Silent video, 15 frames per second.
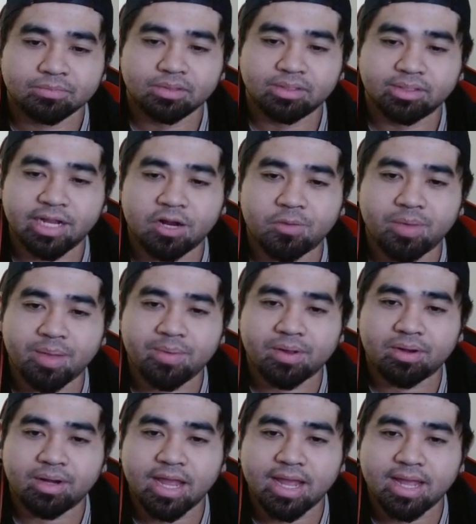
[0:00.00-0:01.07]
Terra Baby
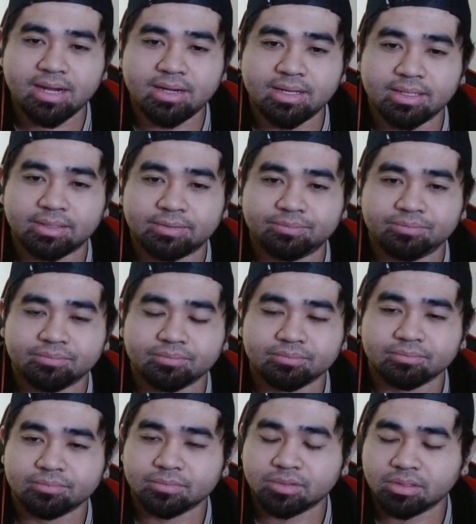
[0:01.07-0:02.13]
on hand.
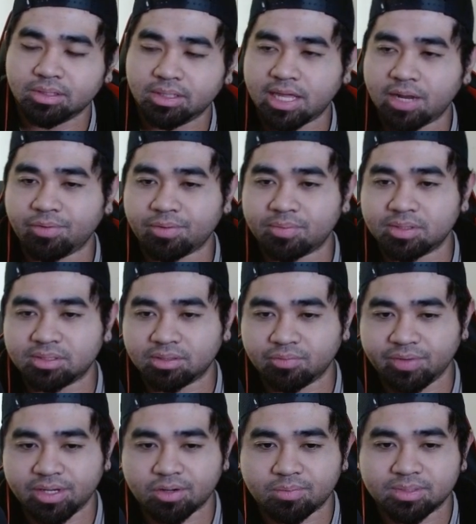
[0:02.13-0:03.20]
Then
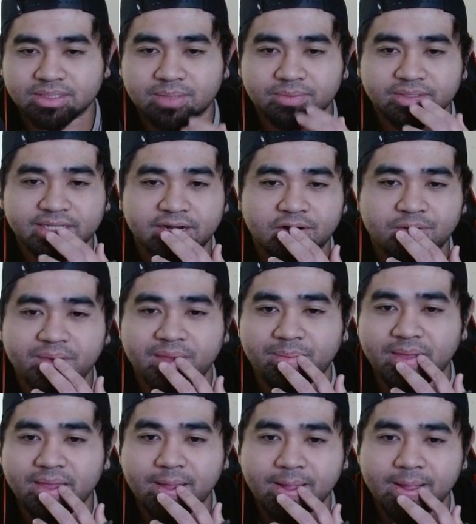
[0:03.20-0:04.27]
we normal summon Terra Baby.